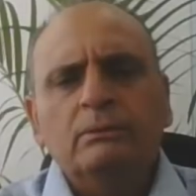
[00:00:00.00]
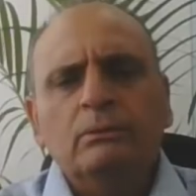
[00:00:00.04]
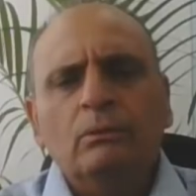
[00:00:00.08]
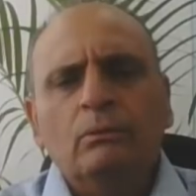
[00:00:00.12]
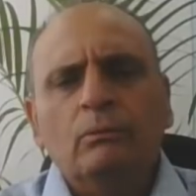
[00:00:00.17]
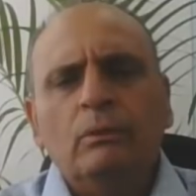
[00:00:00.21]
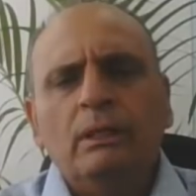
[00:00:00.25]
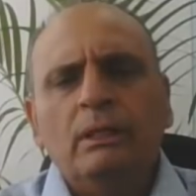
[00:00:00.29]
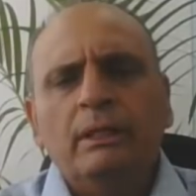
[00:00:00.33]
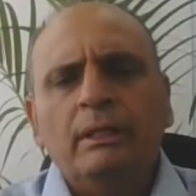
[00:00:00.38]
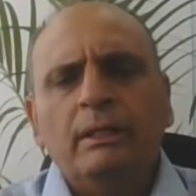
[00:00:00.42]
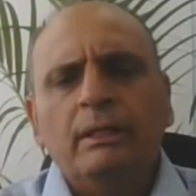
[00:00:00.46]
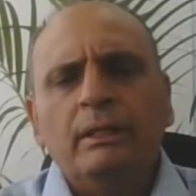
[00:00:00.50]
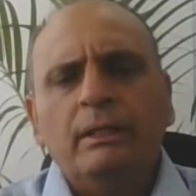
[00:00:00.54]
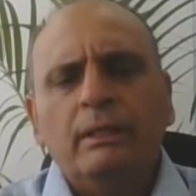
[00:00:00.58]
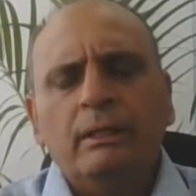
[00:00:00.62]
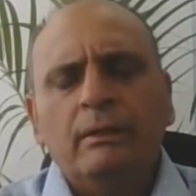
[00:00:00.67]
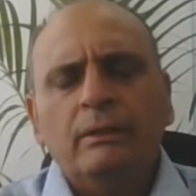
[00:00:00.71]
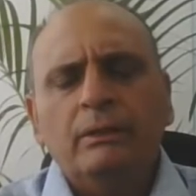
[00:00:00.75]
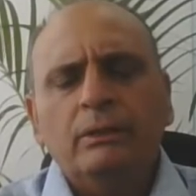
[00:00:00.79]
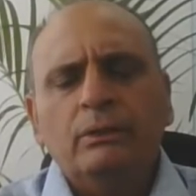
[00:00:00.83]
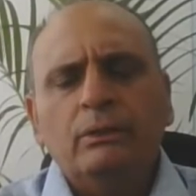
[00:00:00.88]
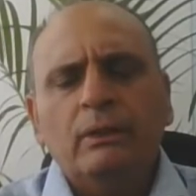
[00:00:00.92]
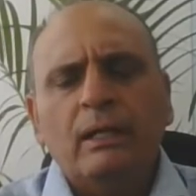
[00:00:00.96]
Only
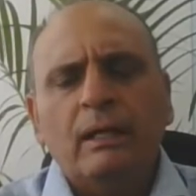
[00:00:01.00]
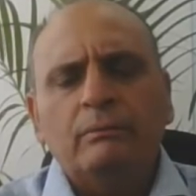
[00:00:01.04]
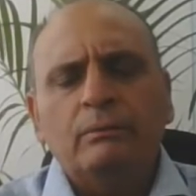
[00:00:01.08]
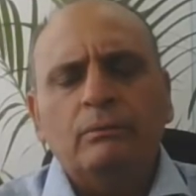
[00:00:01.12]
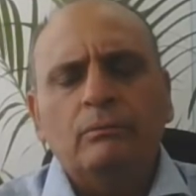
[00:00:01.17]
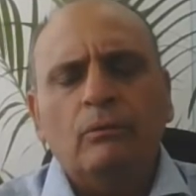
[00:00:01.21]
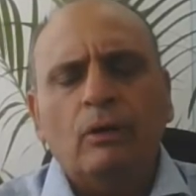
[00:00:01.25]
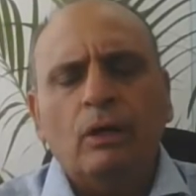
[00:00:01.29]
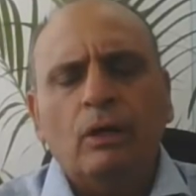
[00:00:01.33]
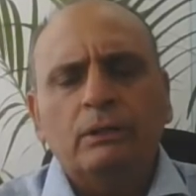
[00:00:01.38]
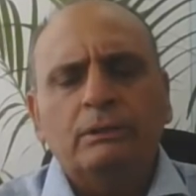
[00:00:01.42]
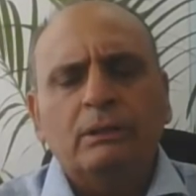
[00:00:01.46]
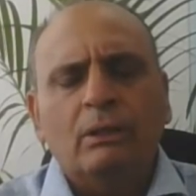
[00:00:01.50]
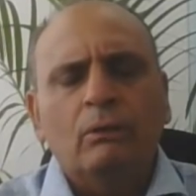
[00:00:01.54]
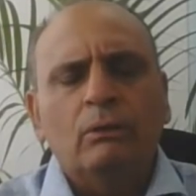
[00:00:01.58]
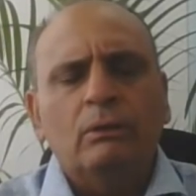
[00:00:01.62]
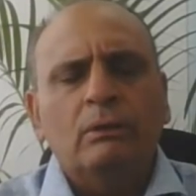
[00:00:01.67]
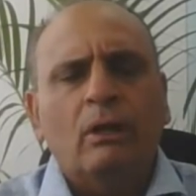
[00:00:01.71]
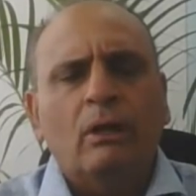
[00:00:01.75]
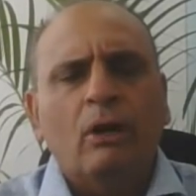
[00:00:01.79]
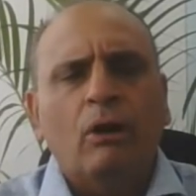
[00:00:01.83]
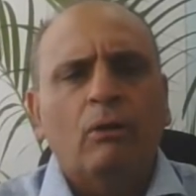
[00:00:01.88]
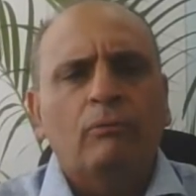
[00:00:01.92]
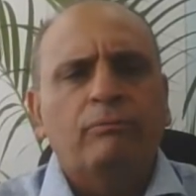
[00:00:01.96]
you'll have to watch out
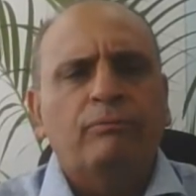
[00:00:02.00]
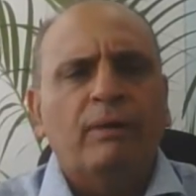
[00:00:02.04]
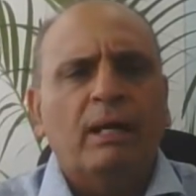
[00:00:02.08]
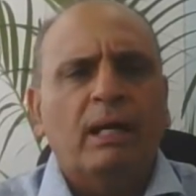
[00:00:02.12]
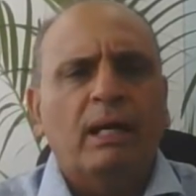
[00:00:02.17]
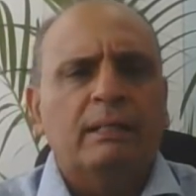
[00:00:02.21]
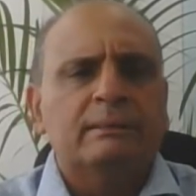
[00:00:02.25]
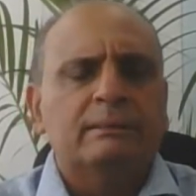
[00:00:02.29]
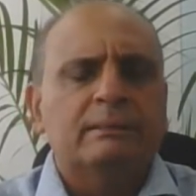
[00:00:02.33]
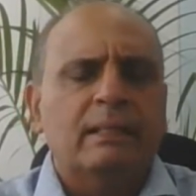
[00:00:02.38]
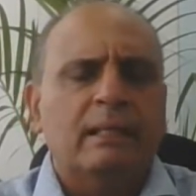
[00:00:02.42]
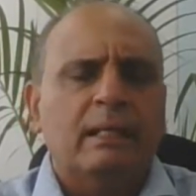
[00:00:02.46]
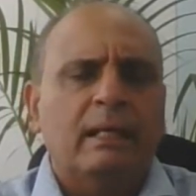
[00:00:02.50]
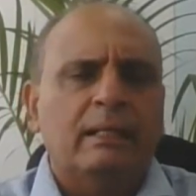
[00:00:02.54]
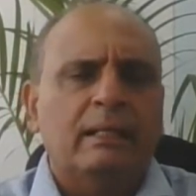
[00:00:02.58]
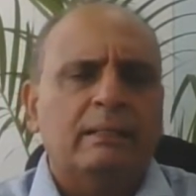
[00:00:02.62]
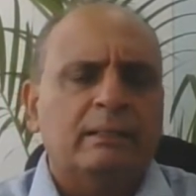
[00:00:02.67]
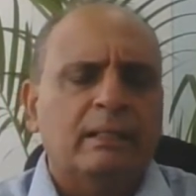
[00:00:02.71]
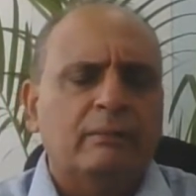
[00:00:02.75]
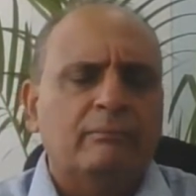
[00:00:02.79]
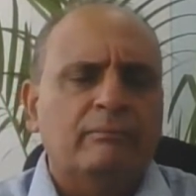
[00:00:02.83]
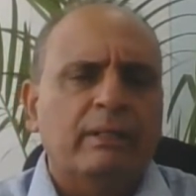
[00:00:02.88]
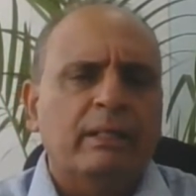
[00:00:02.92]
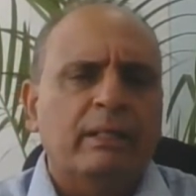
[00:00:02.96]
how fast
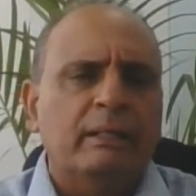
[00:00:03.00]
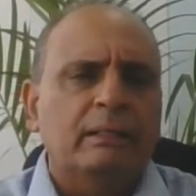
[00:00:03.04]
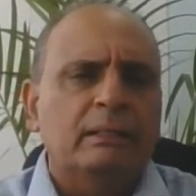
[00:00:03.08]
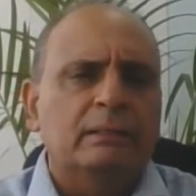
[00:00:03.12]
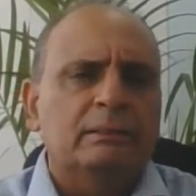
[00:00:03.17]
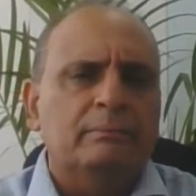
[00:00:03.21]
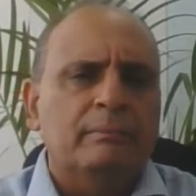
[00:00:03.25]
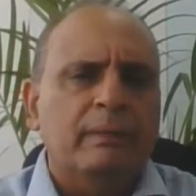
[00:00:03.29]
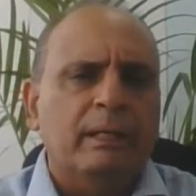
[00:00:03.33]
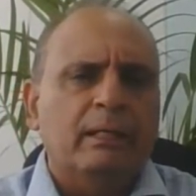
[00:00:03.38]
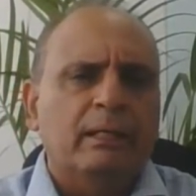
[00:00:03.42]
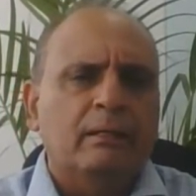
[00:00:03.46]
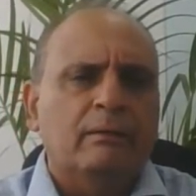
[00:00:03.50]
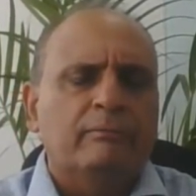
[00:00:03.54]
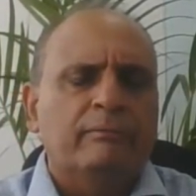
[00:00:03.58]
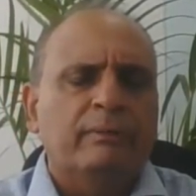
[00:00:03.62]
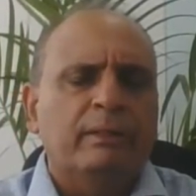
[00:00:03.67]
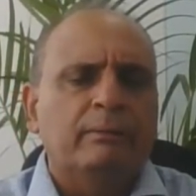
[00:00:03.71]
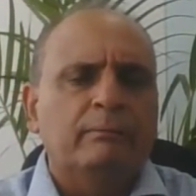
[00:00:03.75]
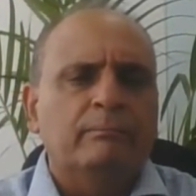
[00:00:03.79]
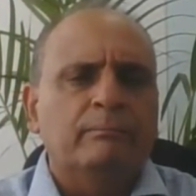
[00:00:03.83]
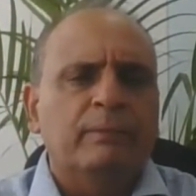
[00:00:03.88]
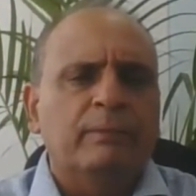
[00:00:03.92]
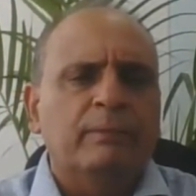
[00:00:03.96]
electric vehicles make a
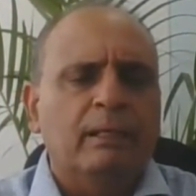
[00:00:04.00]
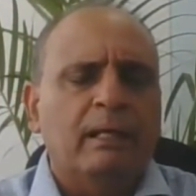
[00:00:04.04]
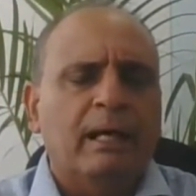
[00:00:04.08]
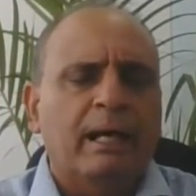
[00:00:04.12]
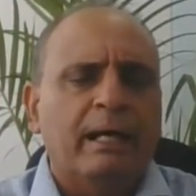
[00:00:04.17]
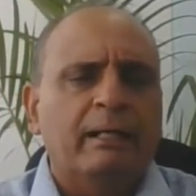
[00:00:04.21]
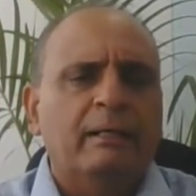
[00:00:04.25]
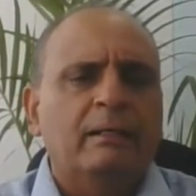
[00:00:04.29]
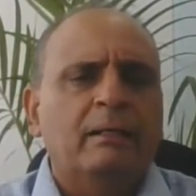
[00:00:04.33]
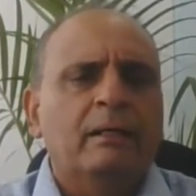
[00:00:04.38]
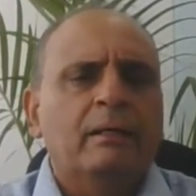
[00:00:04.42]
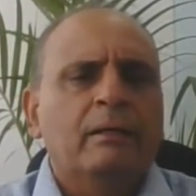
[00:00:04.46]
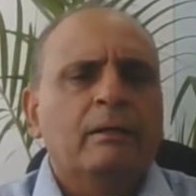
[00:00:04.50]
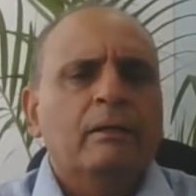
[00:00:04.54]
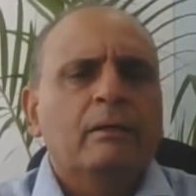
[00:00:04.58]
beeline,